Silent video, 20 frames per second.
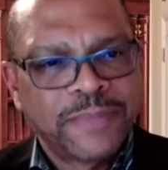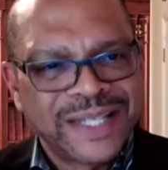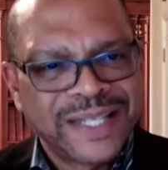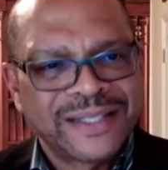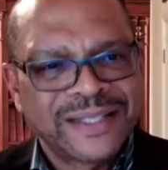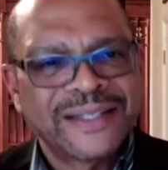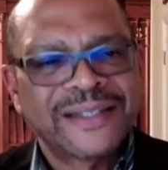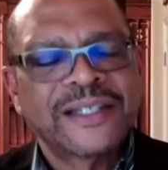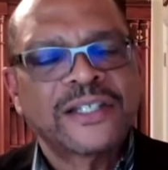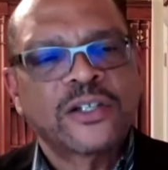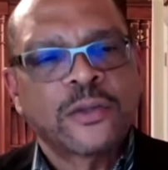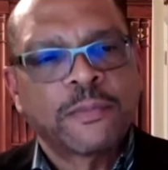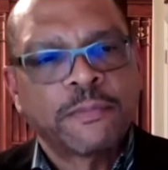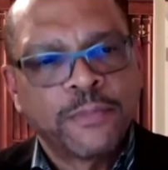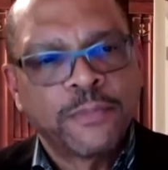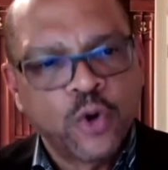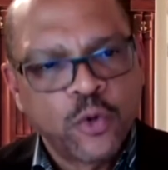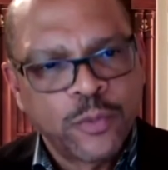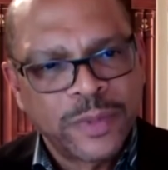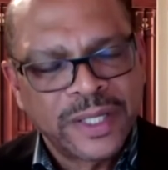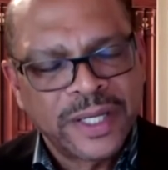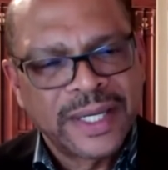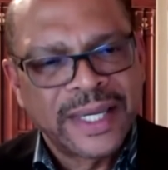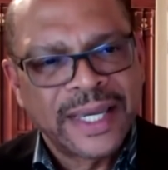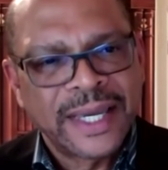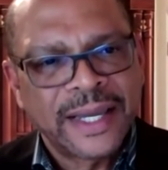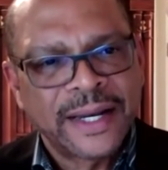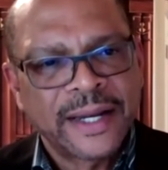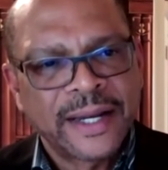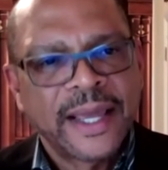businesses are booming
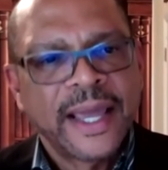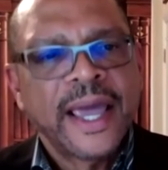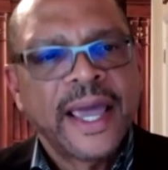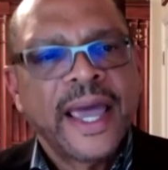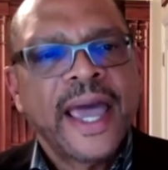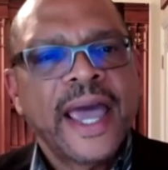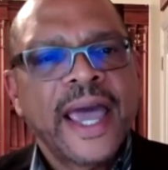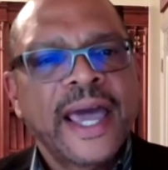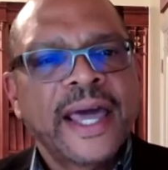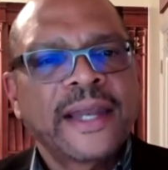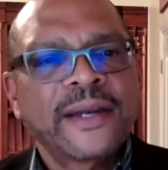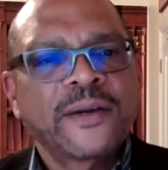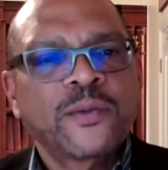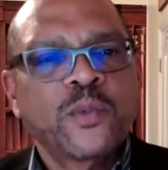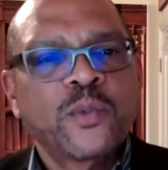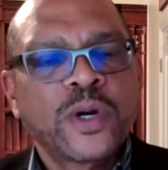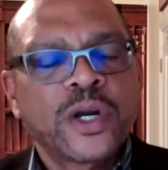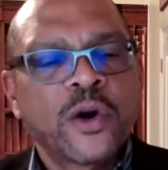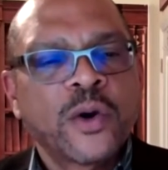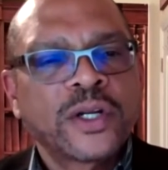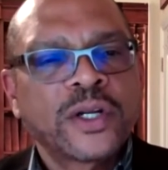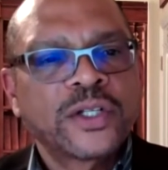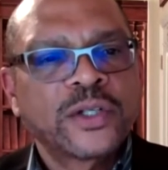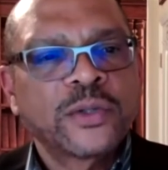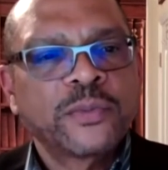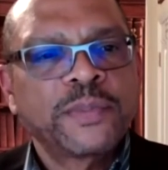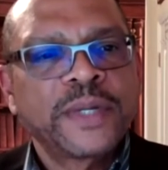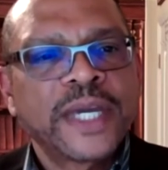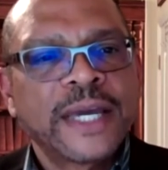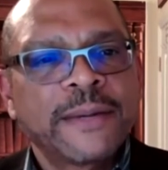again. And we're going
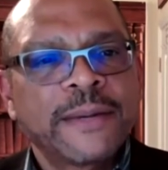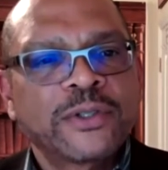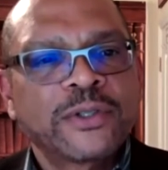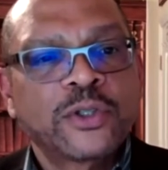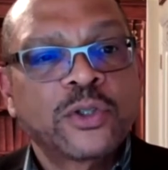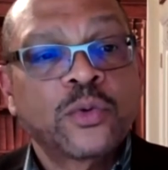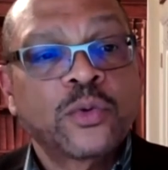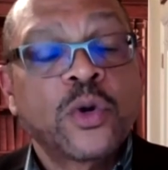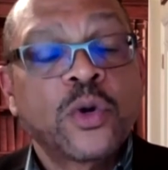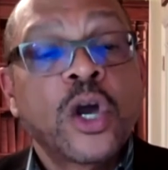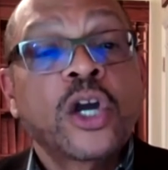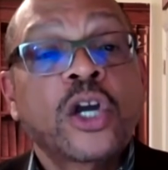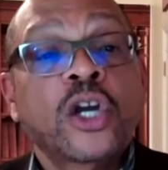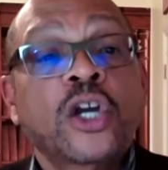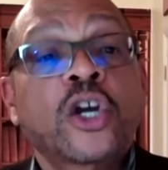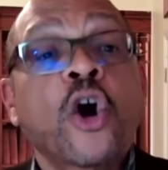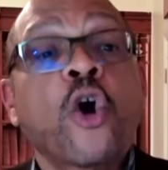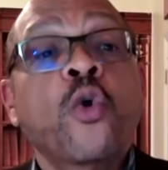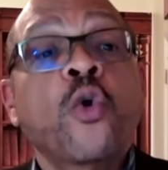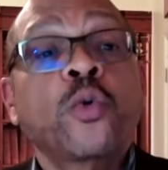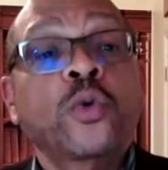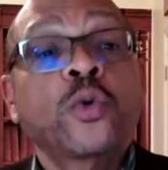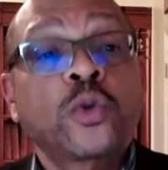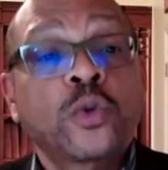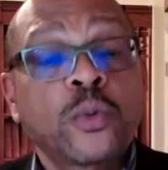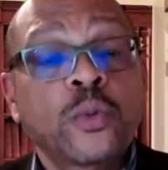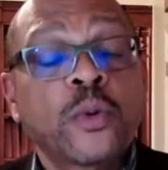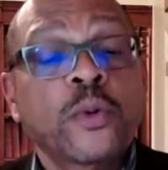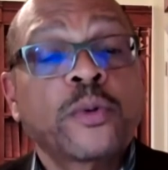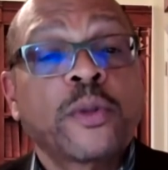to be able to go,
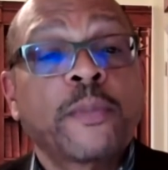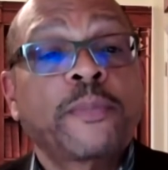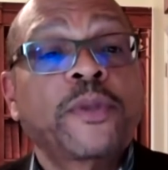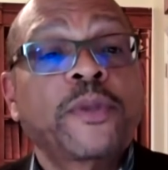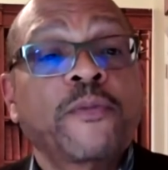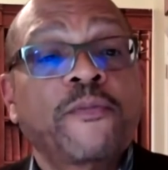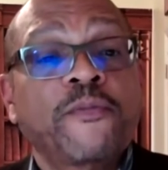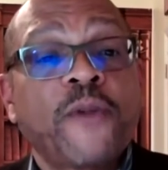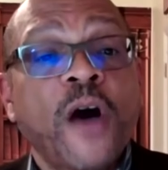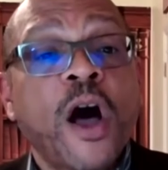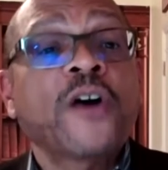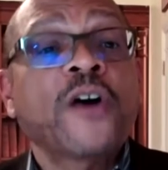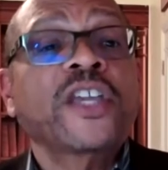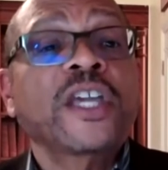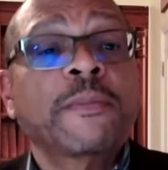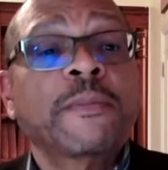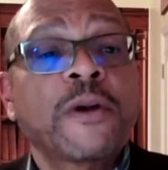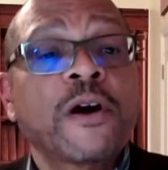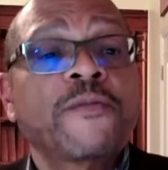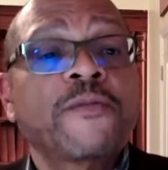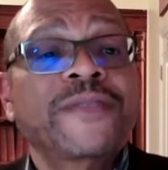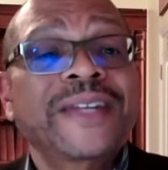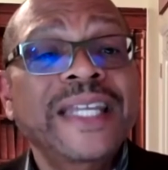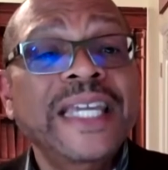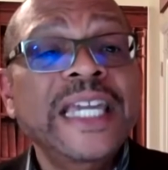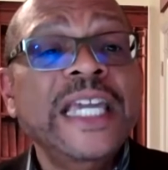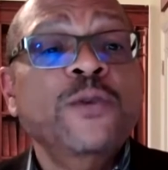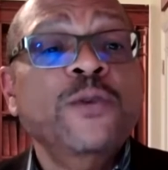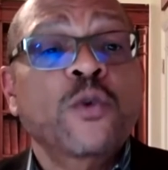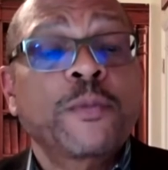the volume of
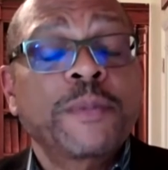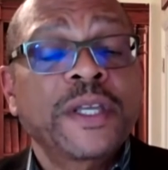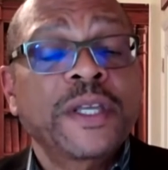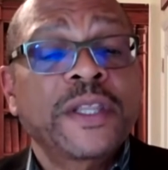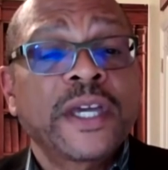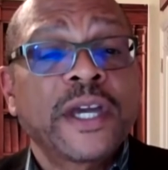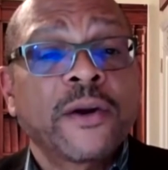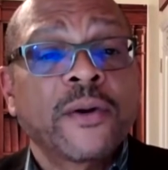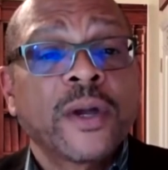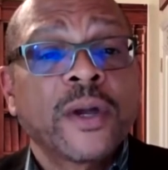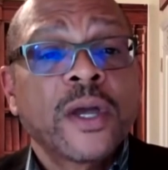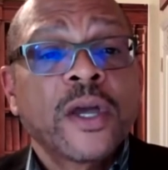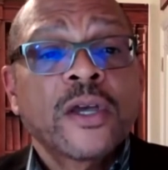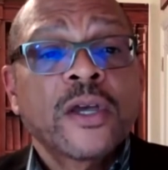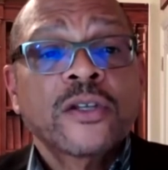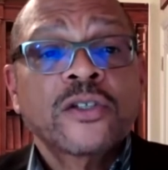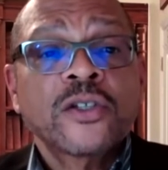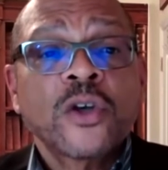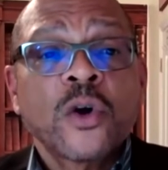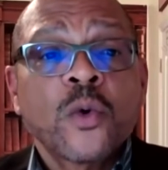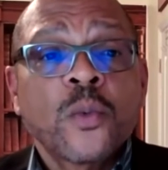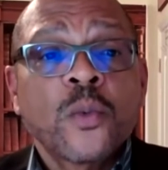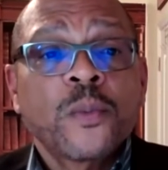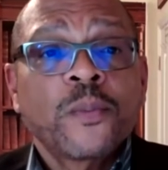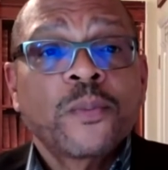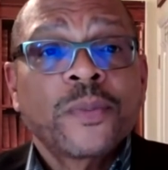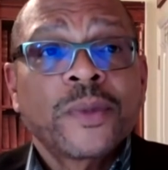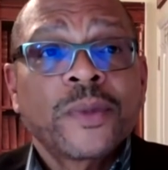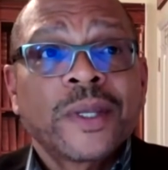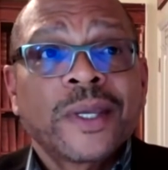need will be there. So
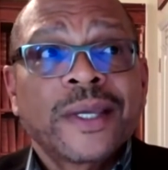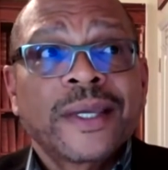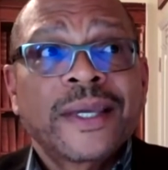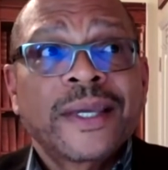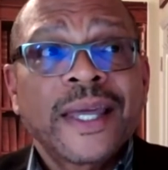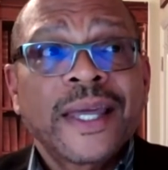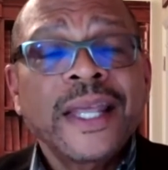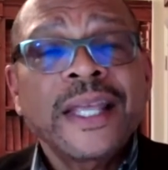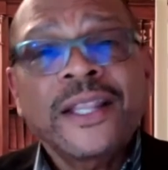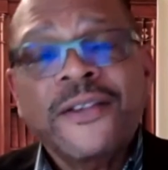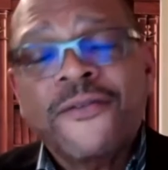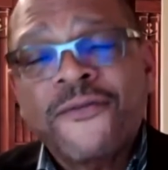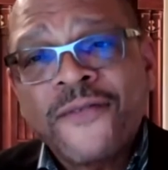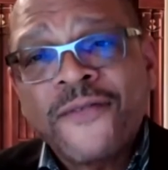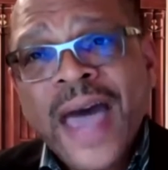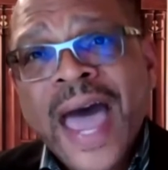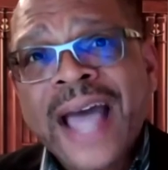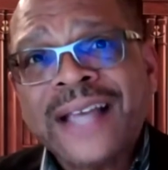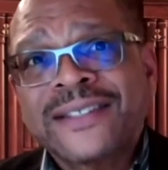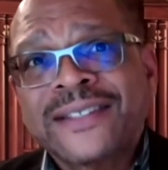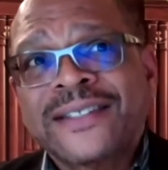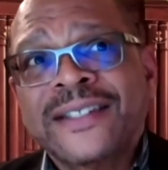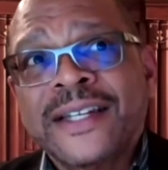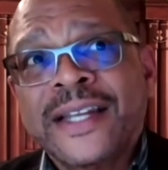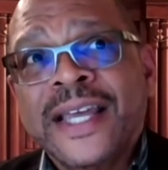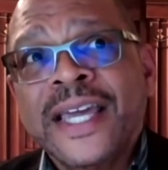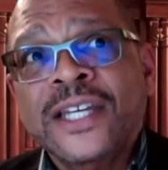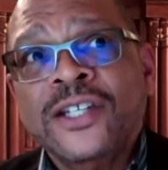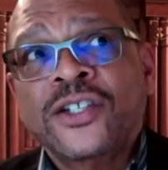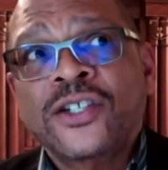getting the
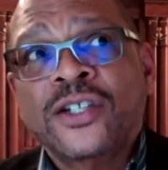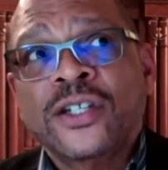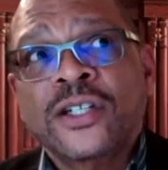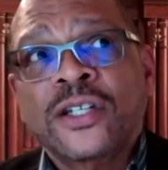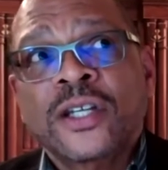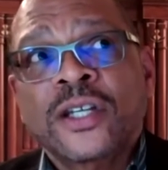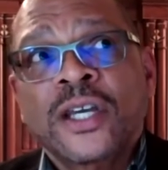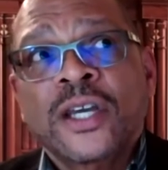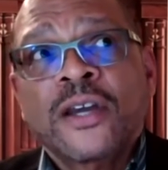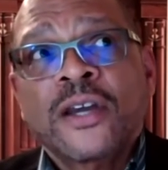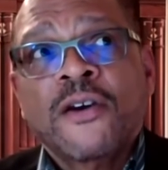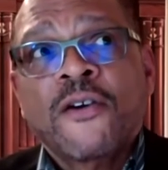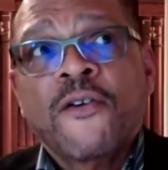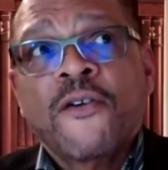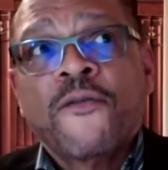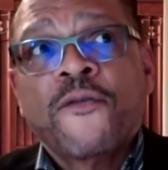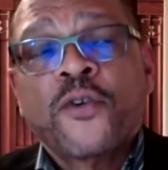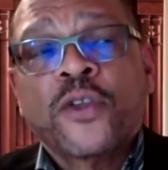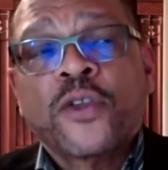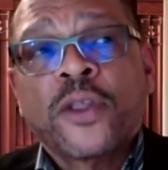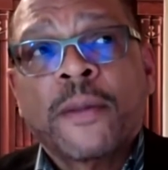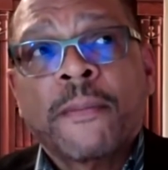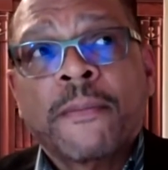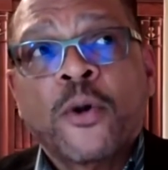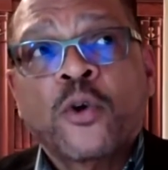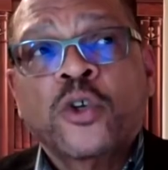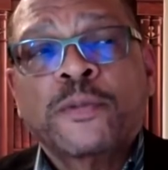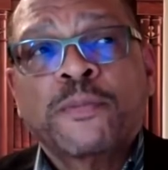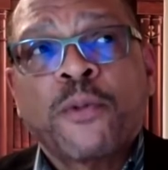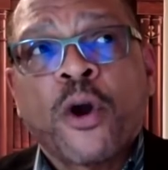vaccination, for the
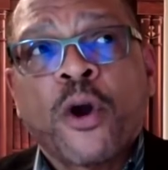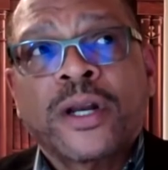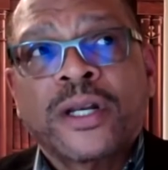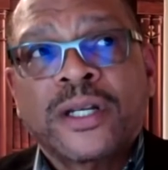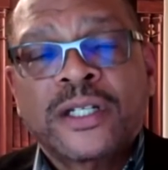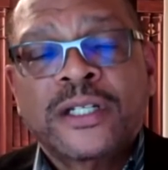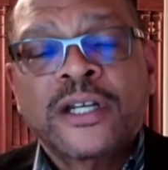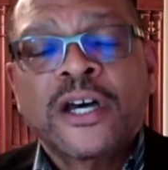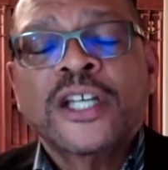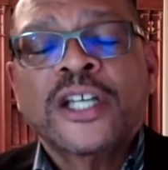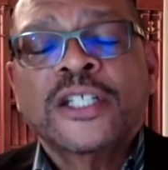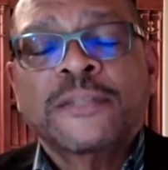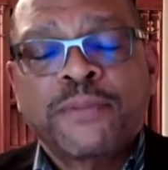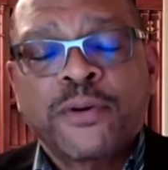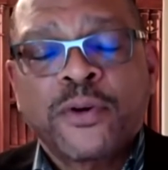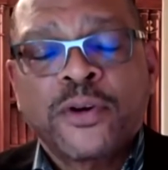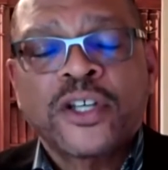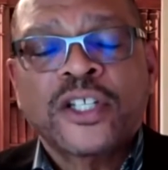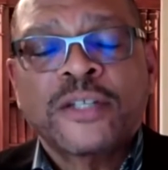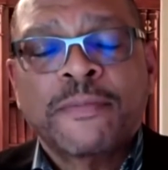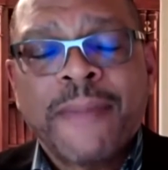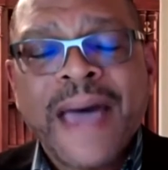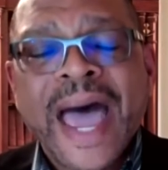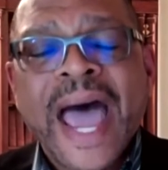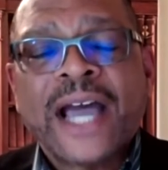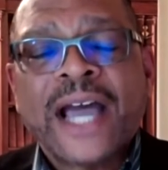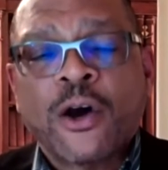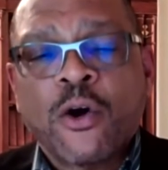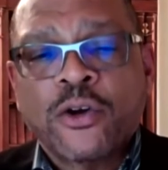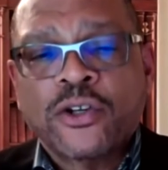most part, does put us
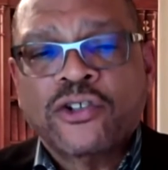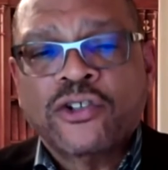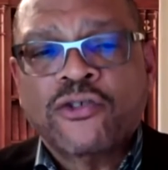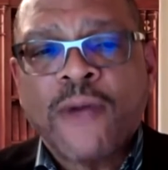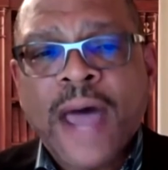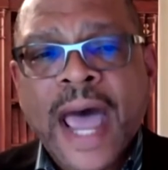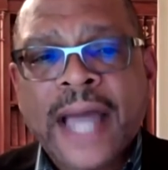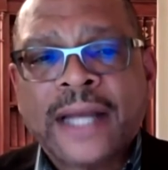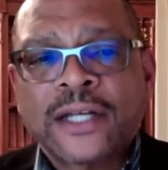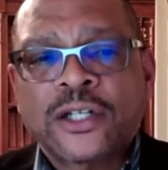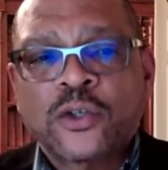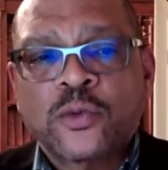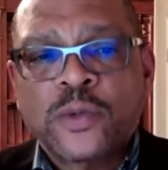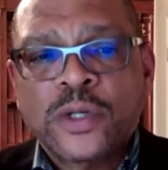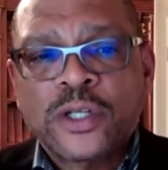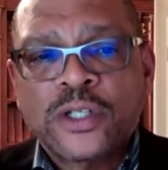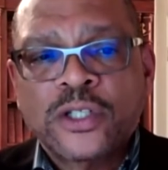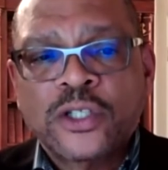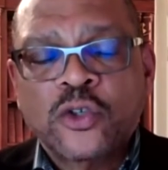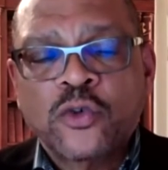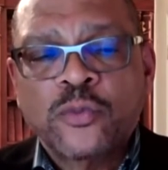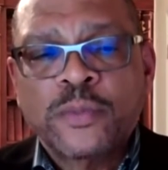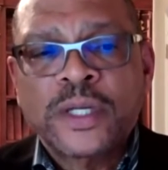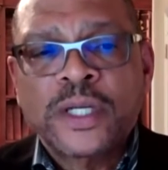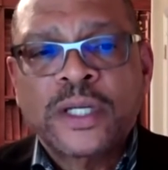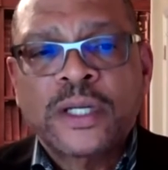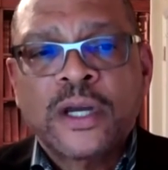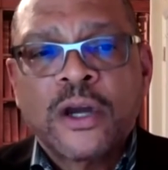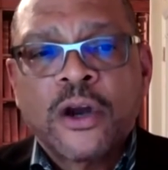back on track to resuming